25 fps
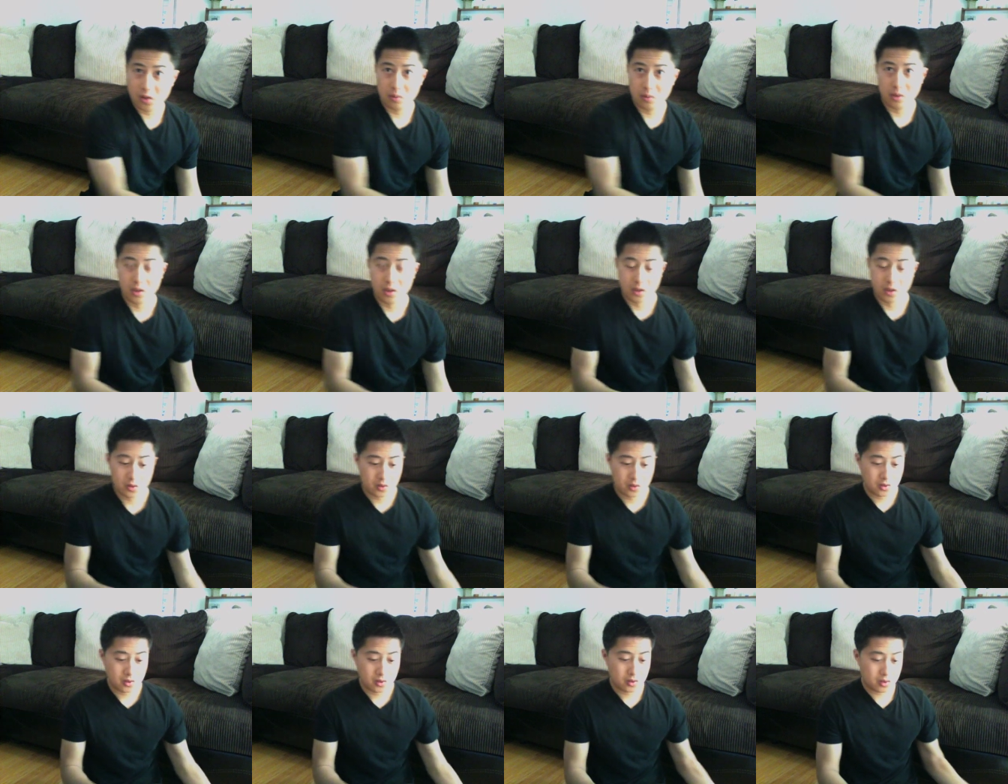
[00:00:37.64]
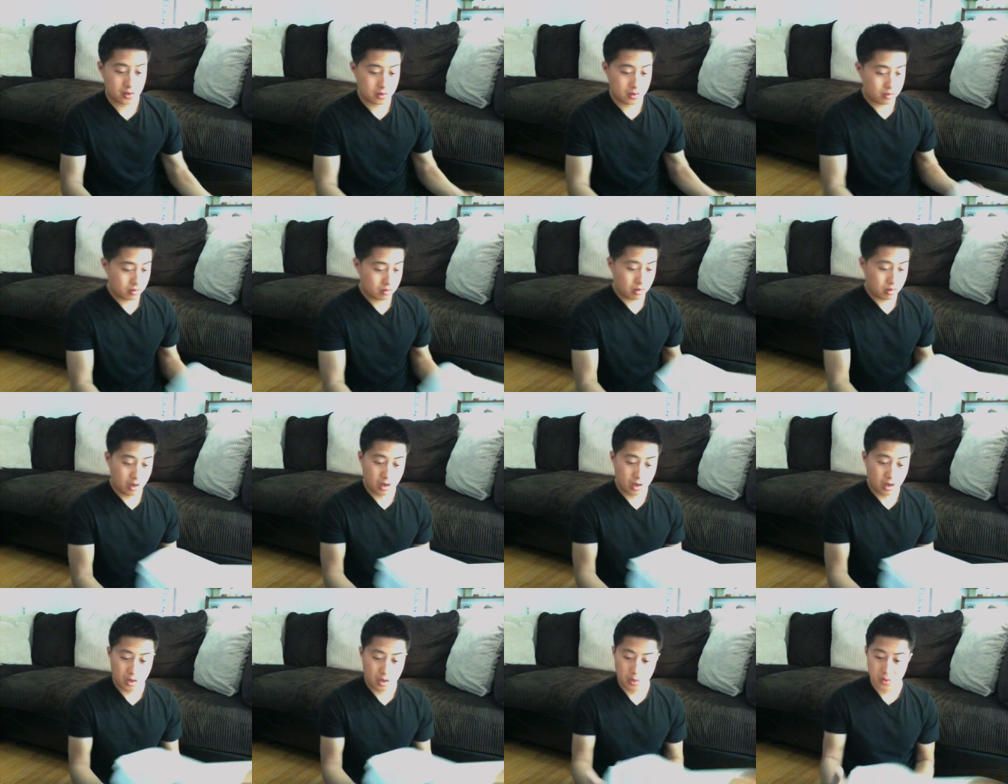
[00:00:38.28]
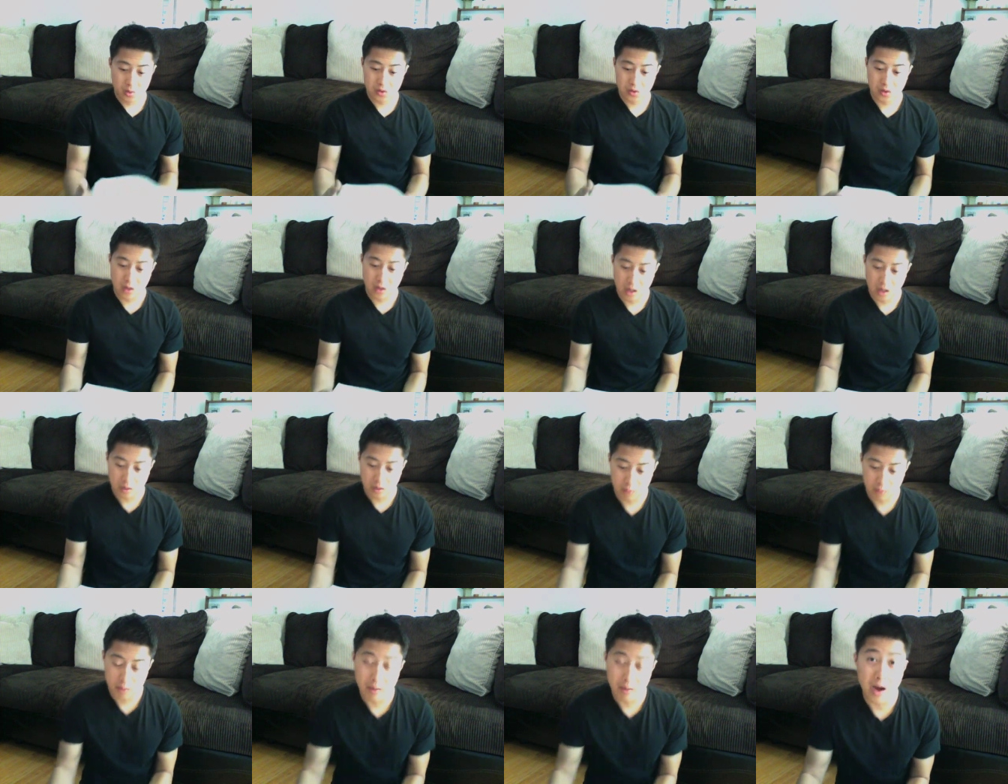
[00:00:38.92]
because it was kind
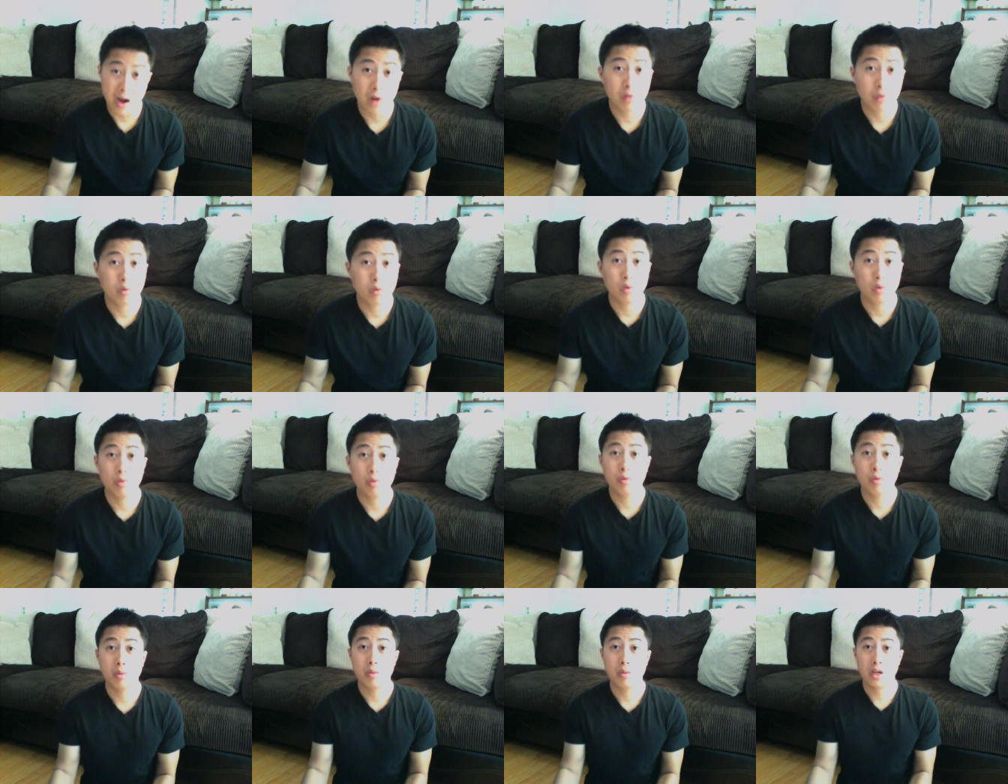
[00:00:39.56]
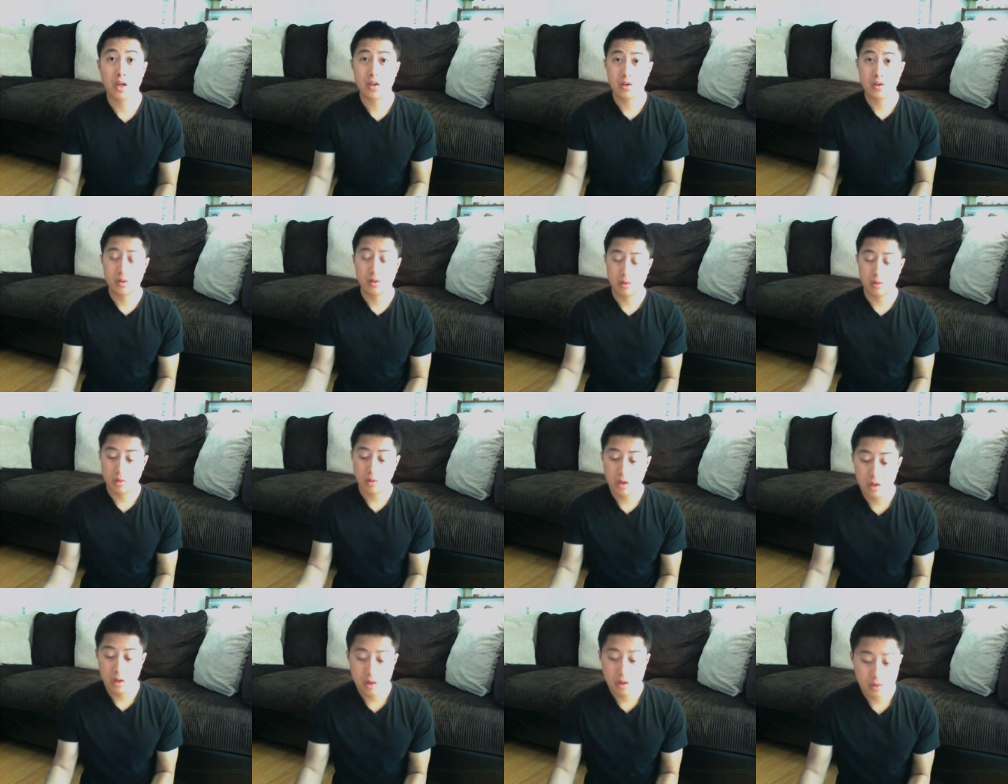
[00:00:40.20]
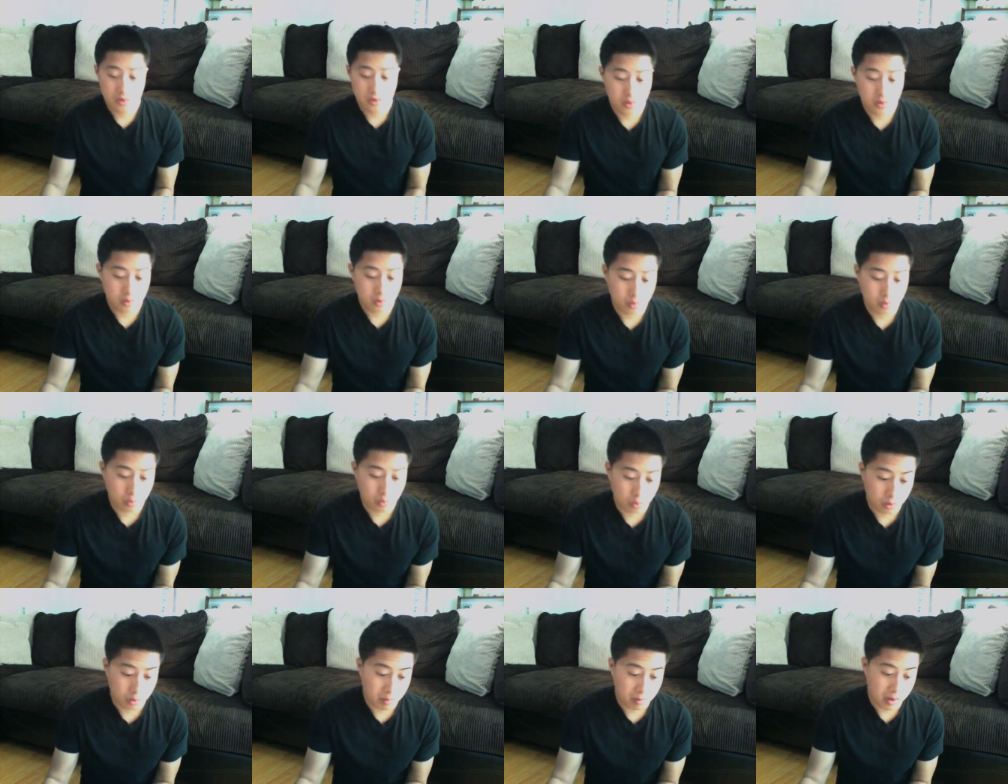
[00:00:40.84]
of a mouthful for me to
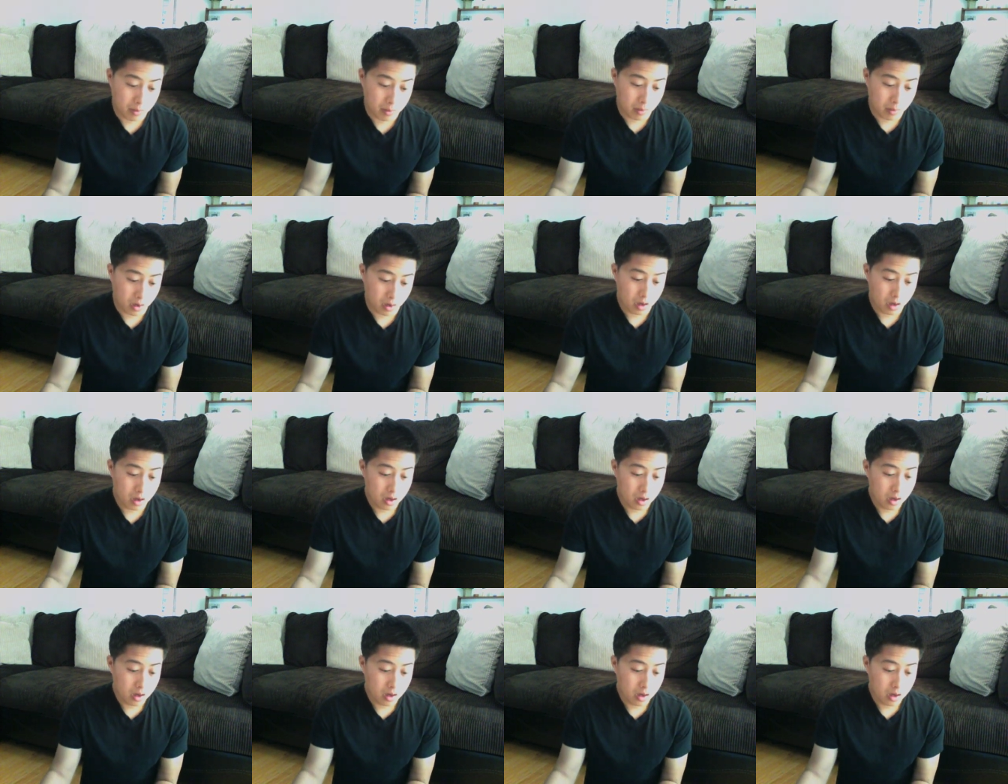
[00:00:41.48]
remember.